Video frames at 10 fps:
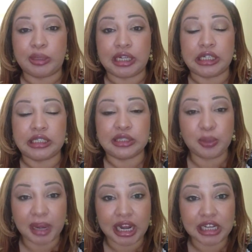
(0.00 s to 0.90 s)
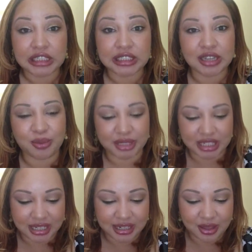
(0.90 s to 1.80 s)
because oh my gosh, it's almost
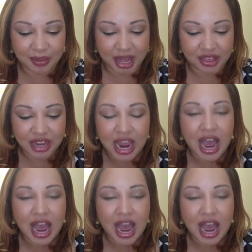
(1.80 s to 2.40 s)
the end of the month,